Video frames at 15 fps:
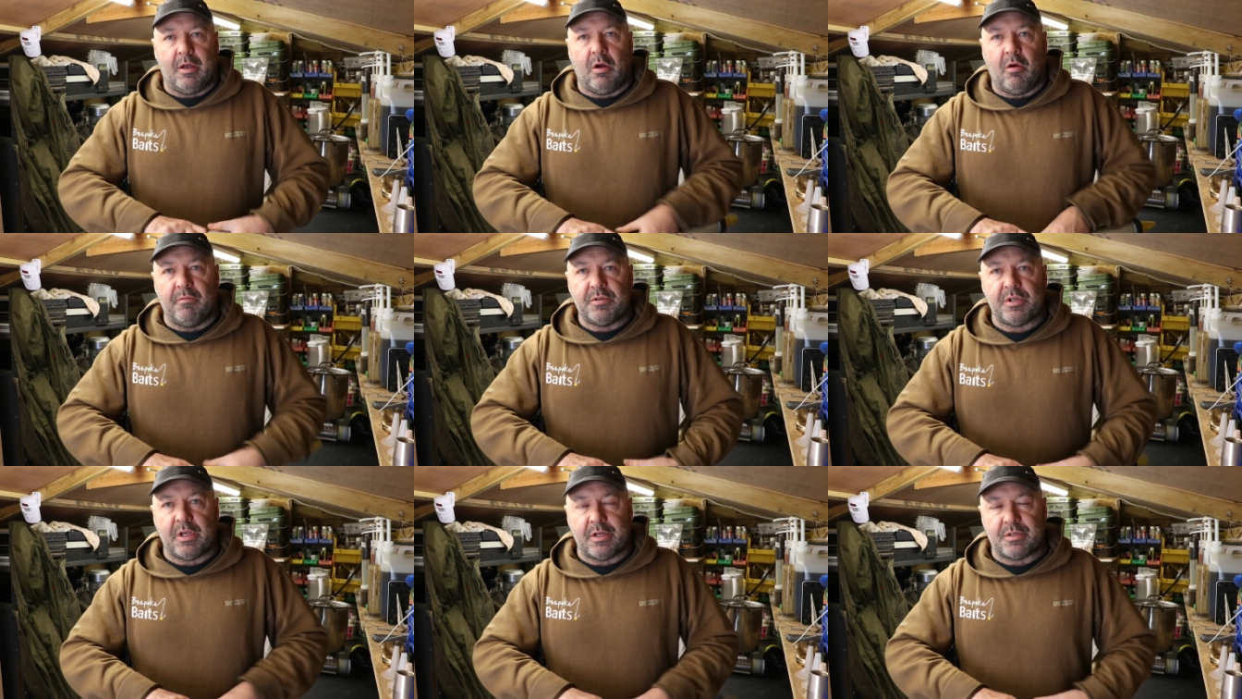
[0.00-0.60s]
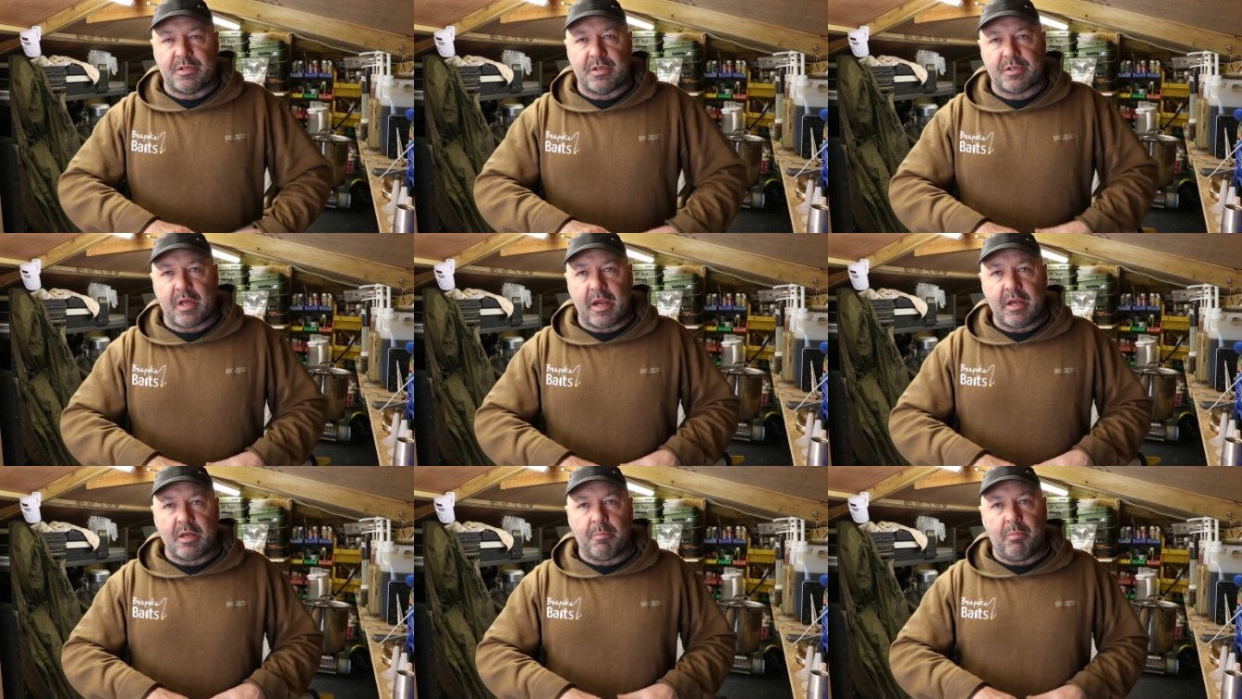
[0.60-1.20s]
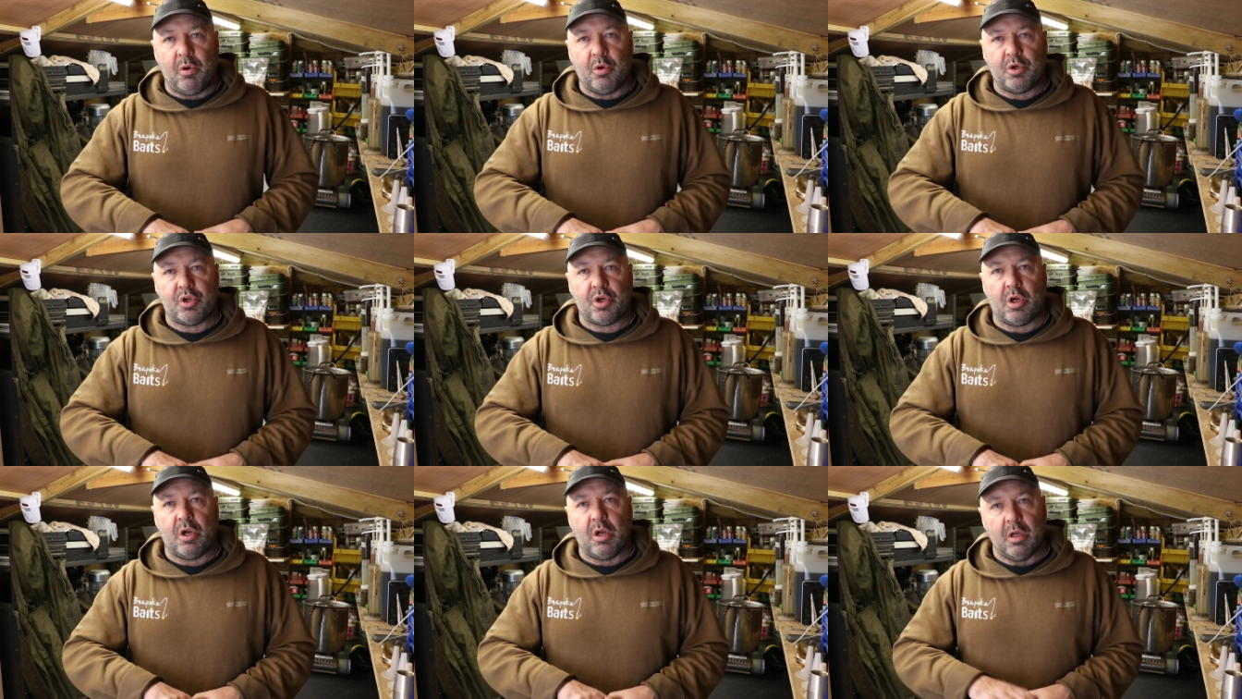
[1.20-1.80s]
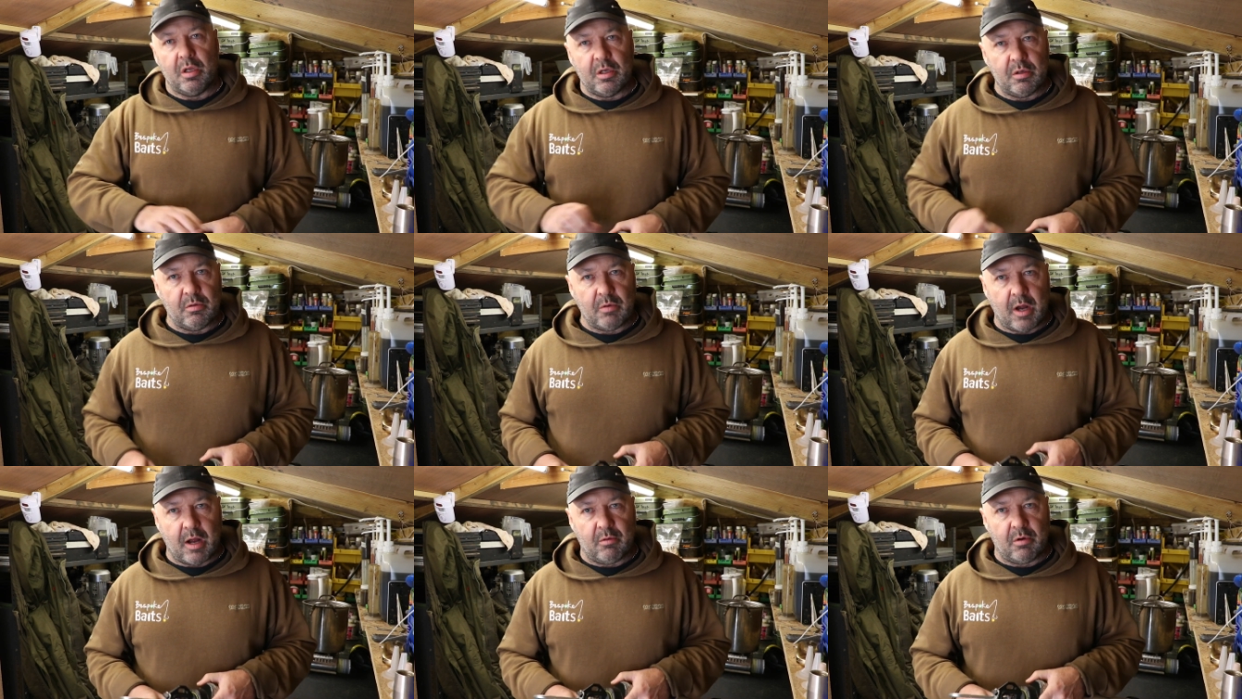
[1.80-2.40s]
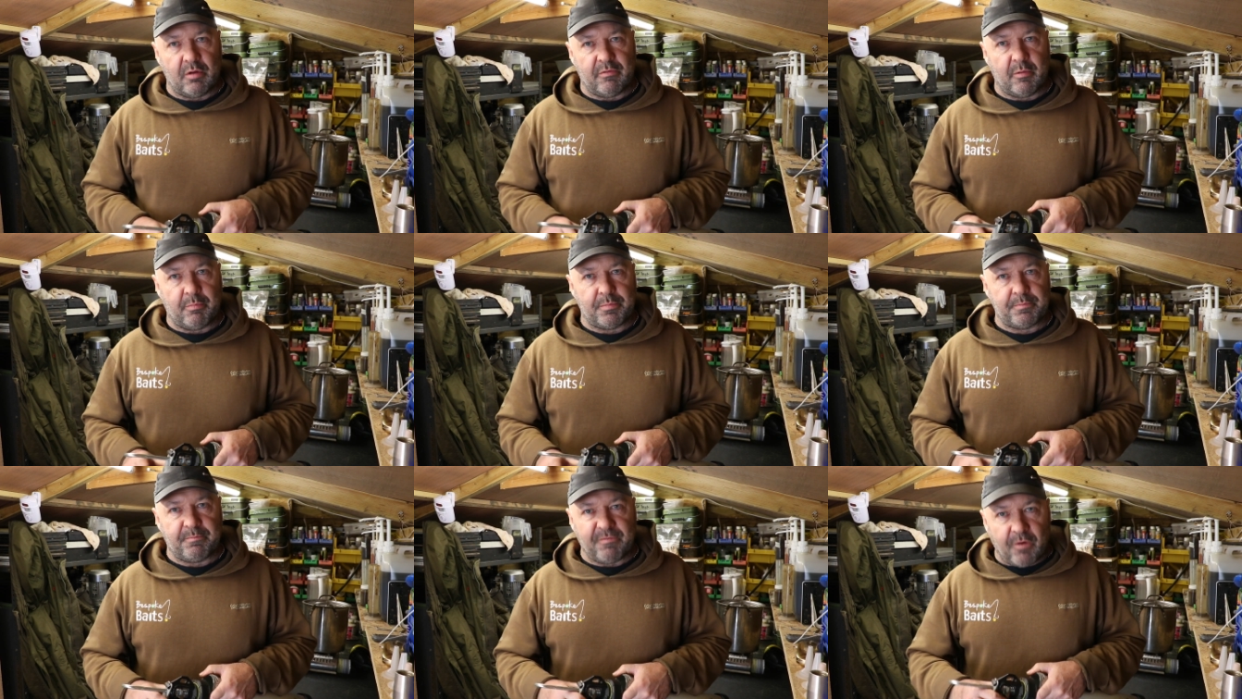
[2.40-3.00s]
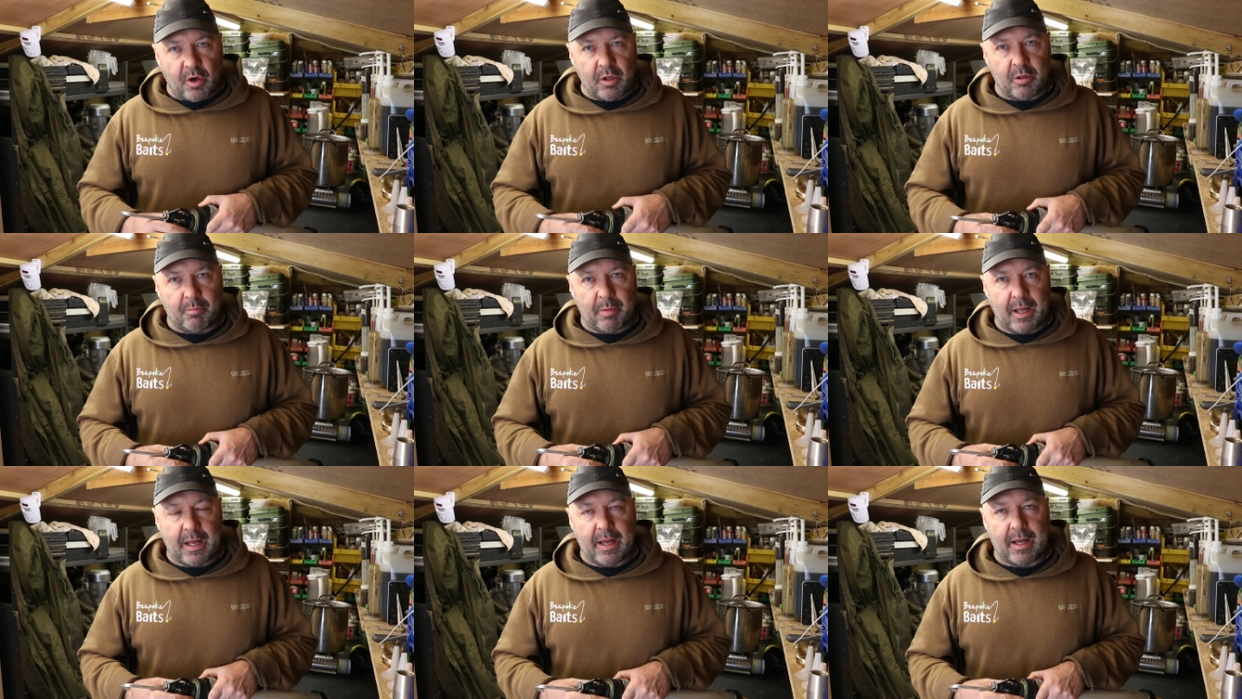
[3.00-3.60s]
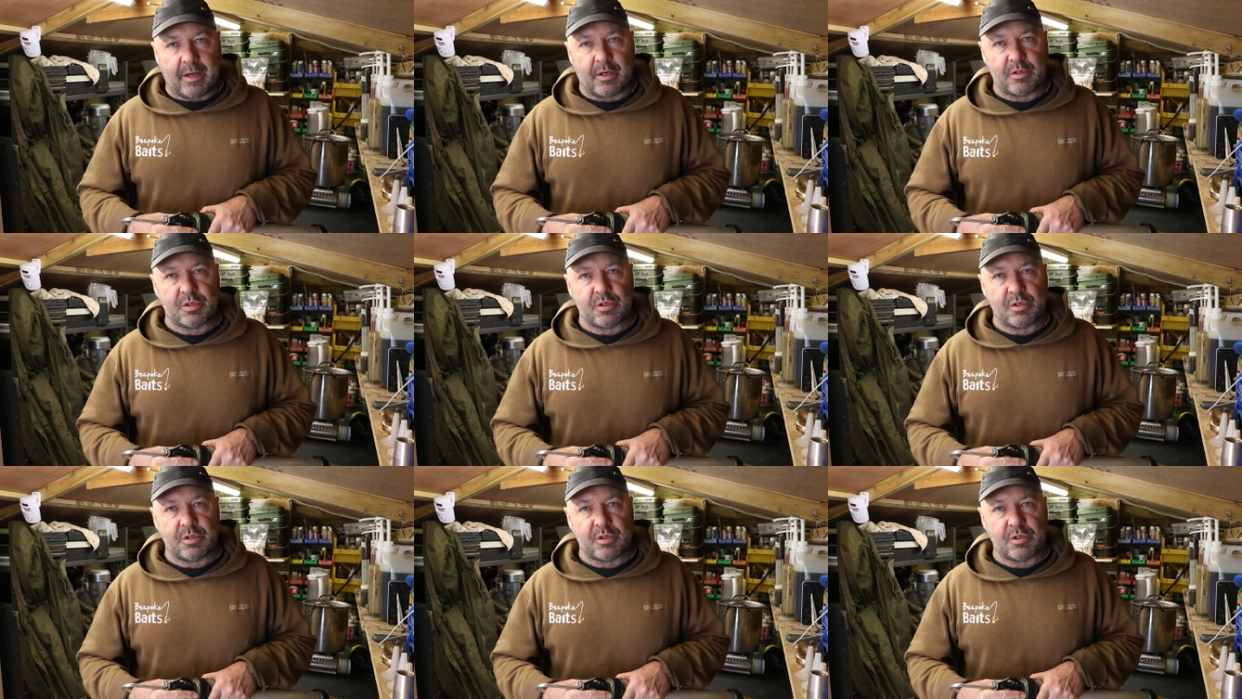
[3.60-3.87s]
obviously it's designed to push glue out of a foil bag,